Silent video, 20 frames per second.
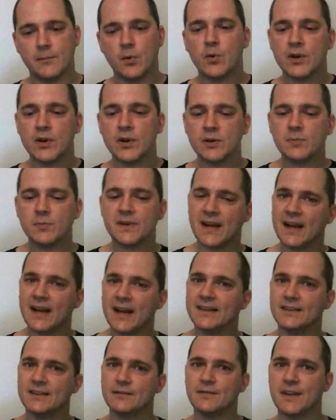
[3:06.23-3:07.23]
but wouldn't it be
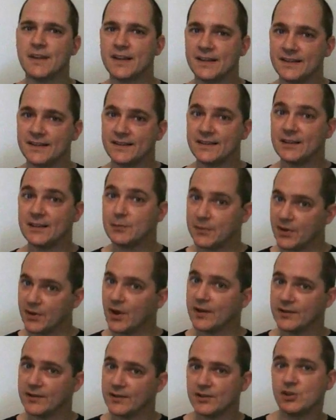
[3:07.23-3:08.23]
nice if they could see
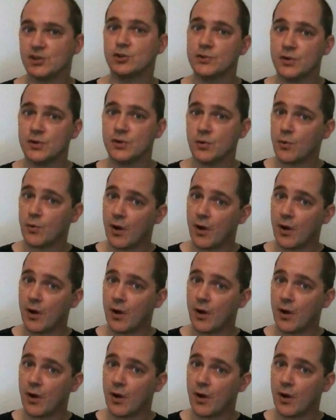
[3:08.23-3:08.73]
beyond the cubicle